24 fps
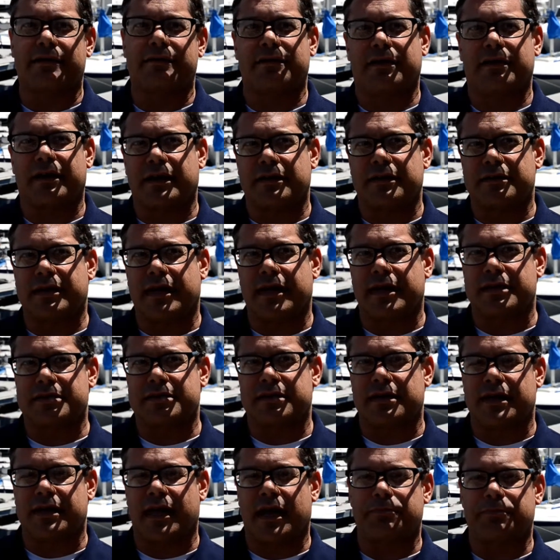and tends
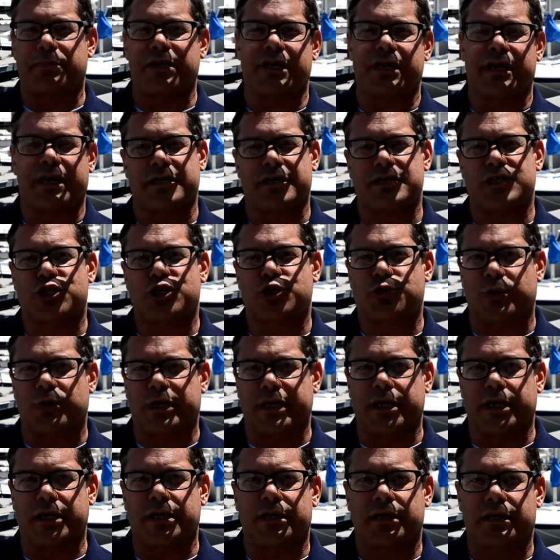to not be as
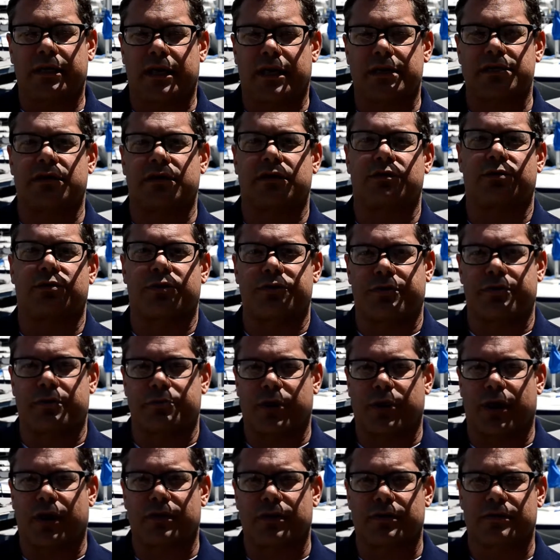treed as the northern
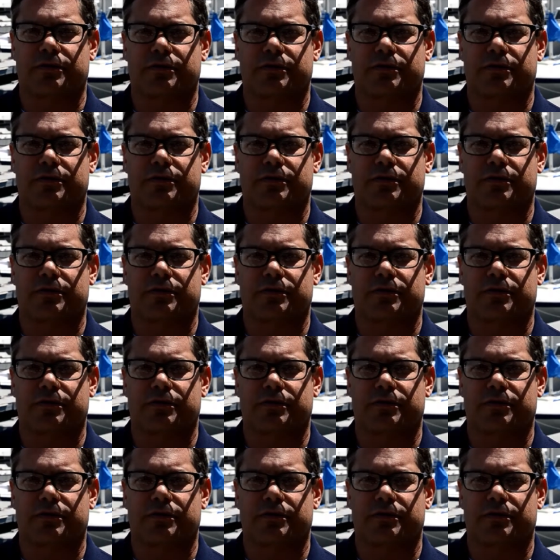part.